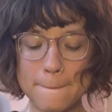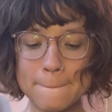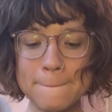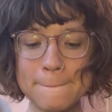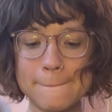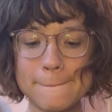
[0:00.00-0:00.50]

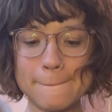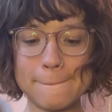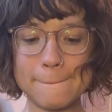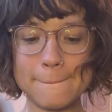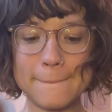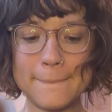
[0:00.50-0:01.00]

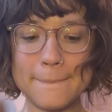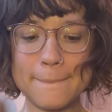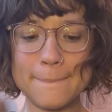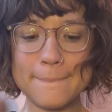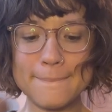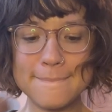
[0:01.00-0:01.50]

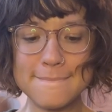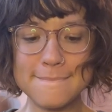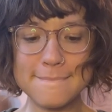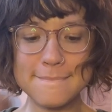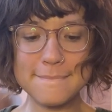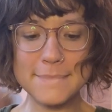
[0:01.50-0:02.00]
Mmm,